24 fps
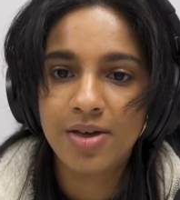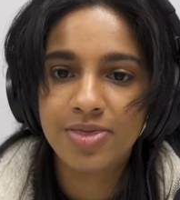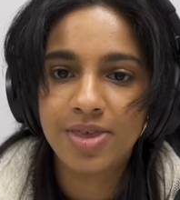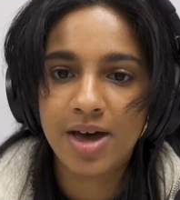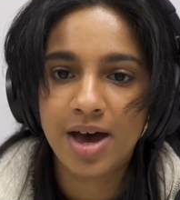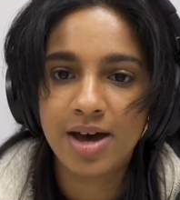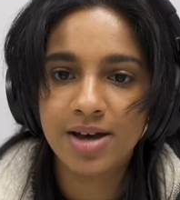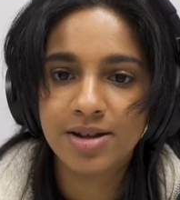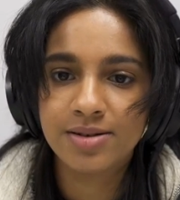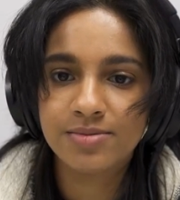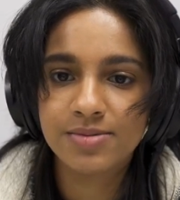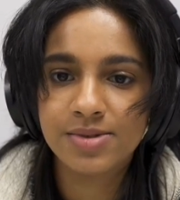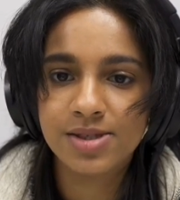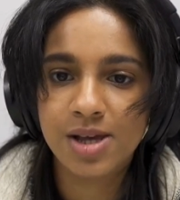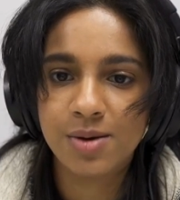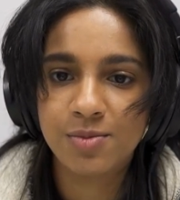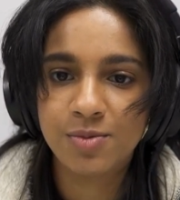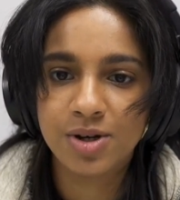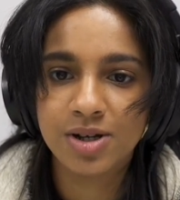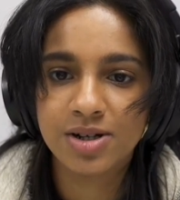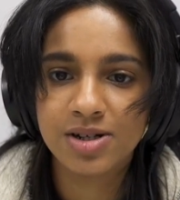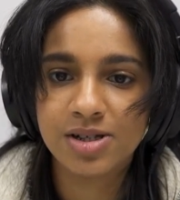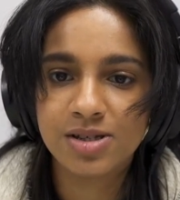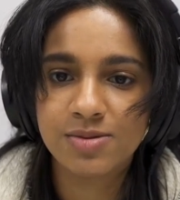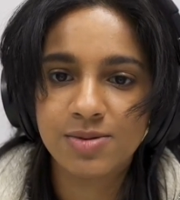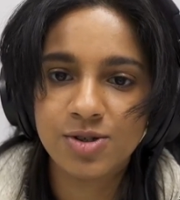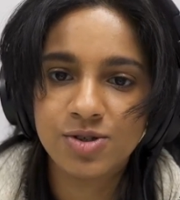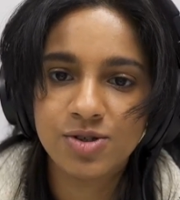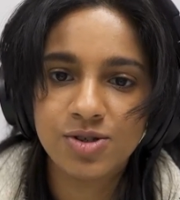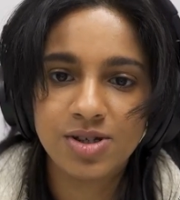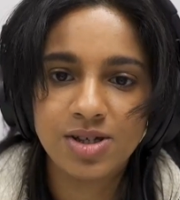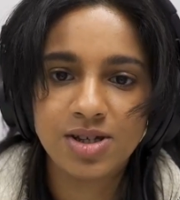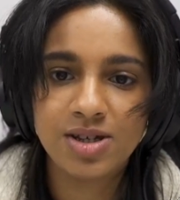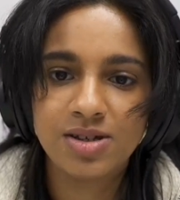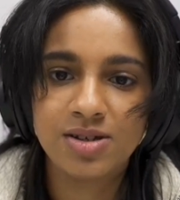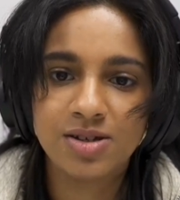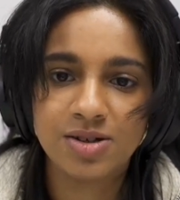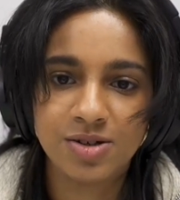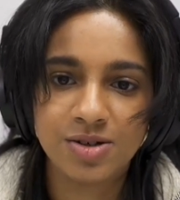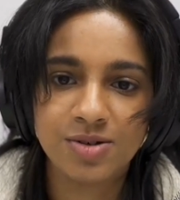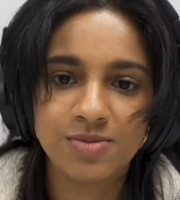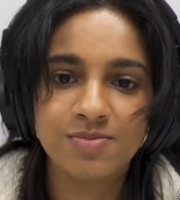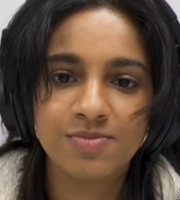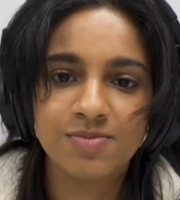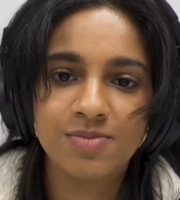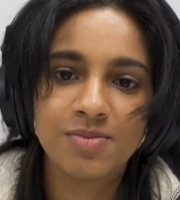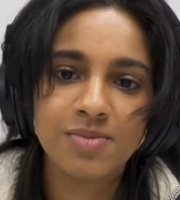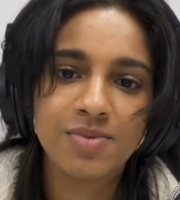that someone, especially,
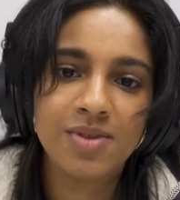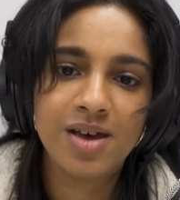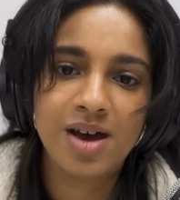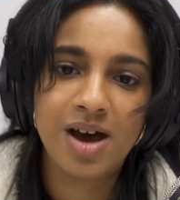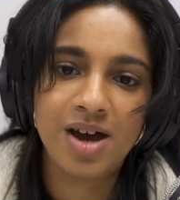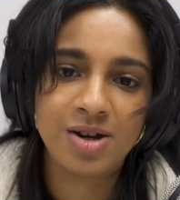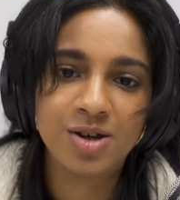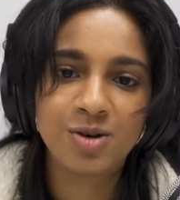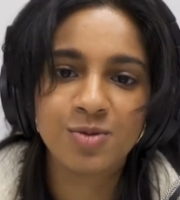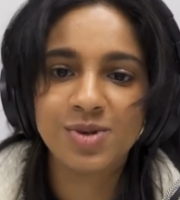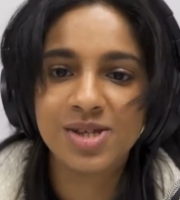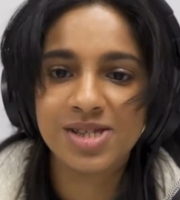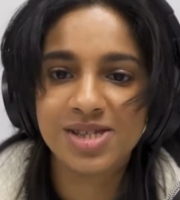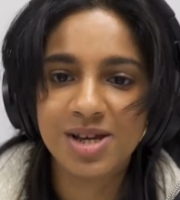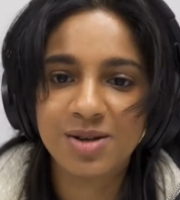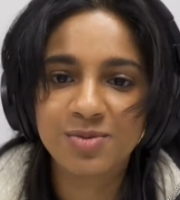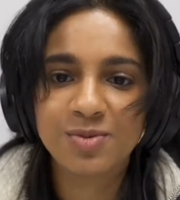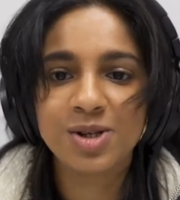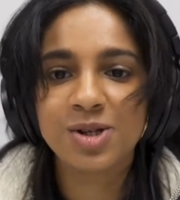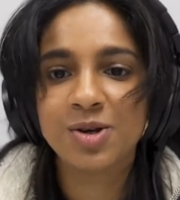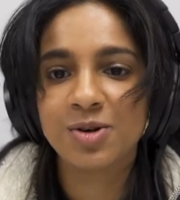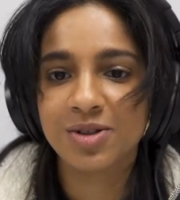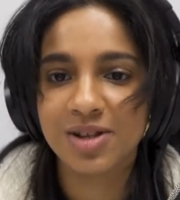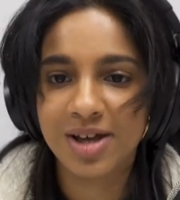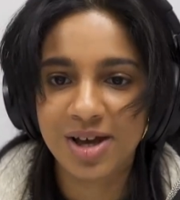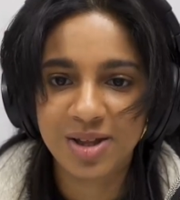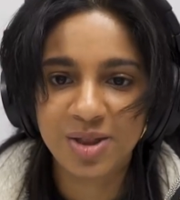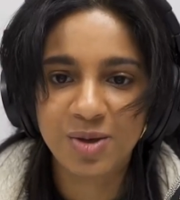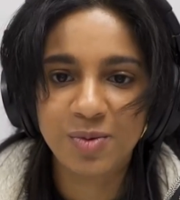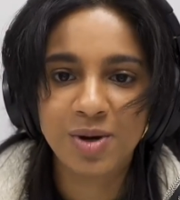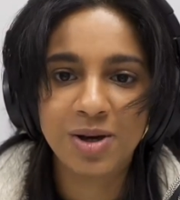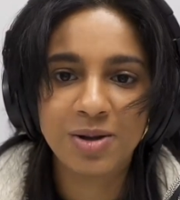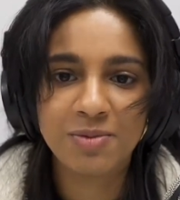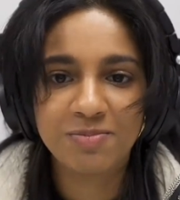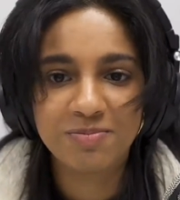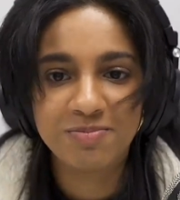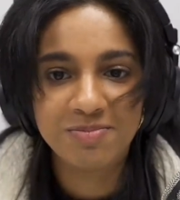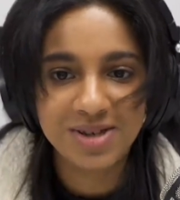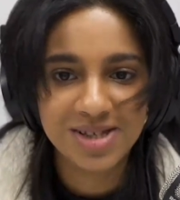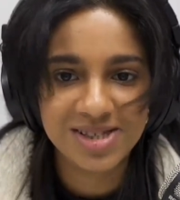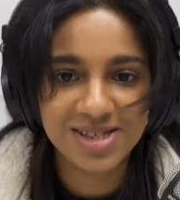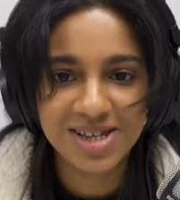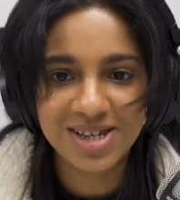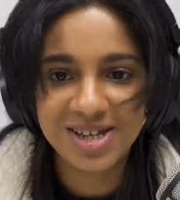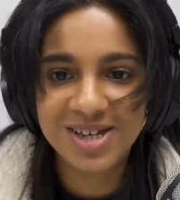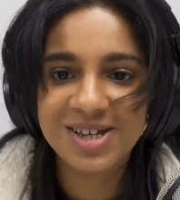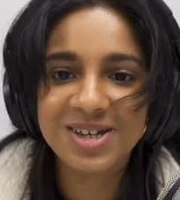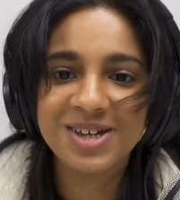I know we said we don't like the word
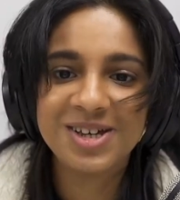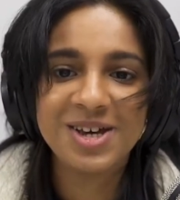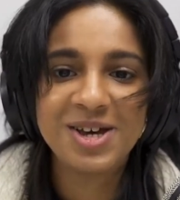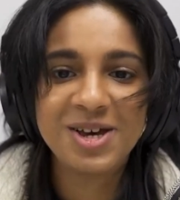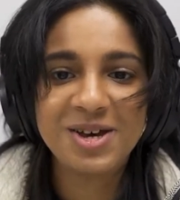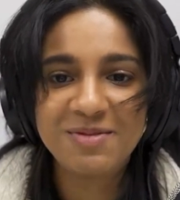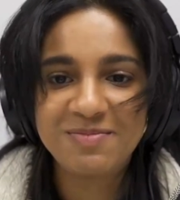busy,